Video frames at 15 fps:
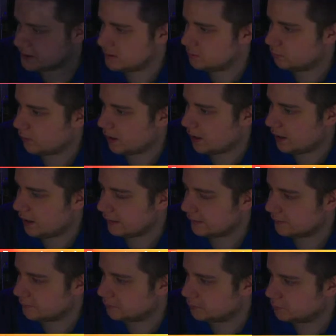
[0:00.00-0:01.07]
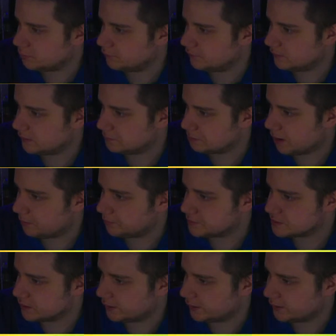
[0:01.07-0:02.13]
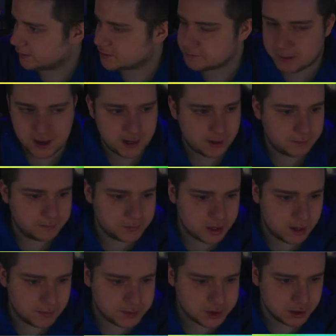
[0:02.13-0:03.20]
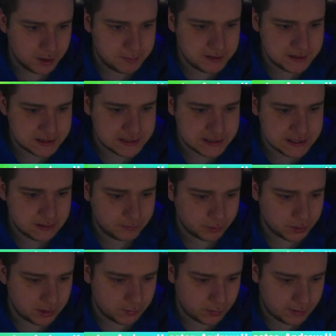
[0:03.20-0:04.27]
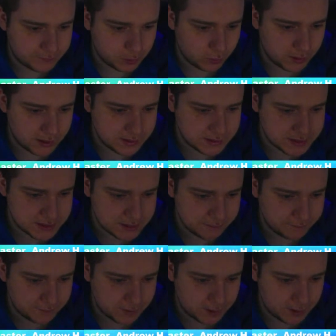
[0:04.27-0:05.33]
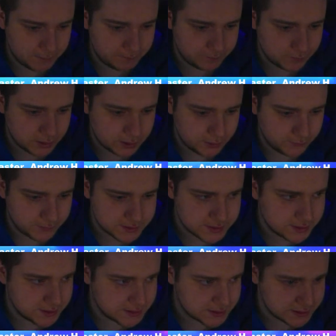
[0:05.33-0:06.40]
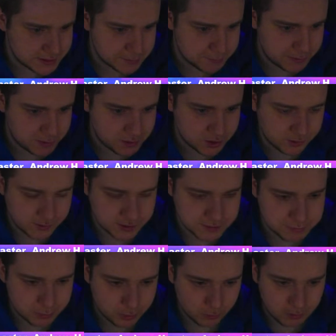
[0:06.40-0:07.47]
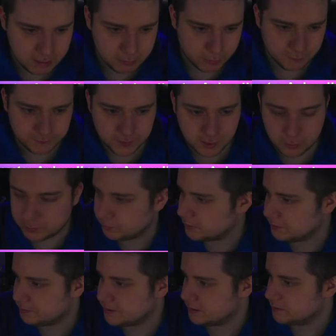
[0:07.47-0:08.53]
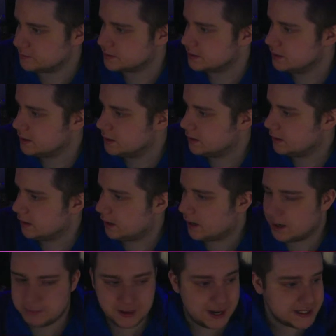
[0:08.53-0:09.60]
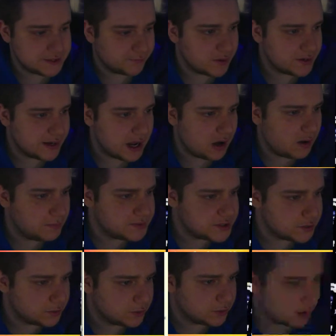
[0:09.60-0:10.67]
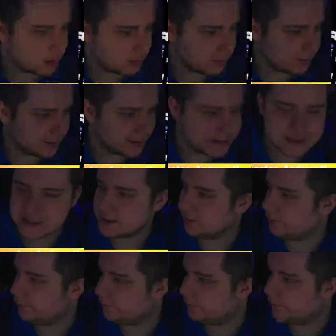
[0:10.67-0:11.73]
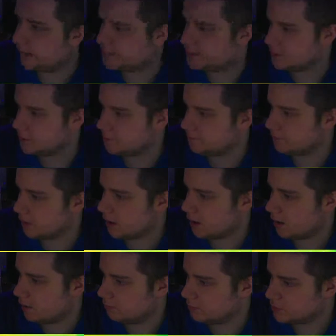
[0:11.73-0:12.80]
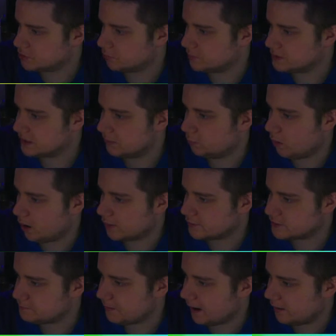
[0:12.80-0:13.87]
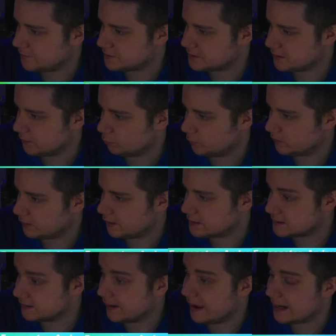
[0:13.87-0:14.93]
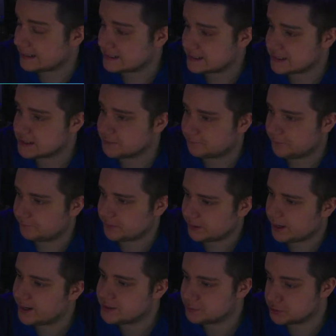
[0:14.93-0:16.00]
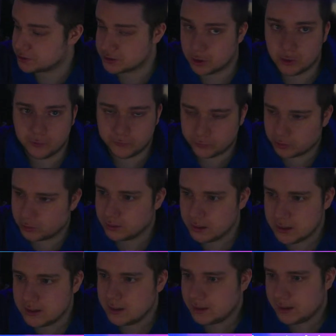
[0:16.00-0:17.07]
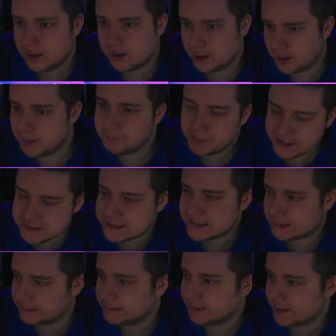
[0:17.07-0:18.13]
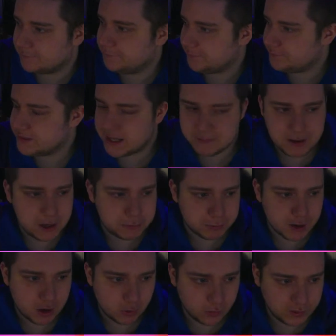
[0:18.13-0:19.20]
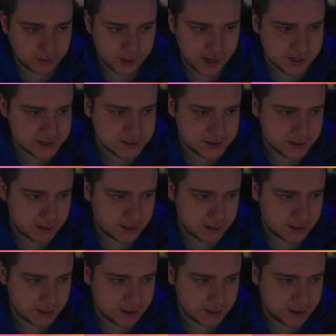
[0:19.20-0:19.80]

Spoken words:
why they would remove it. They'd probably just let it expire. So let me see. We'll have to wait and see if, this disappears on this program or if the other one reappears. But as of right now, I'm still going with it is still in effect here, which, once again, water spouts and wind gusts in excess of 50 knots, which is over basically like 58-mile-per-hour wind gusts,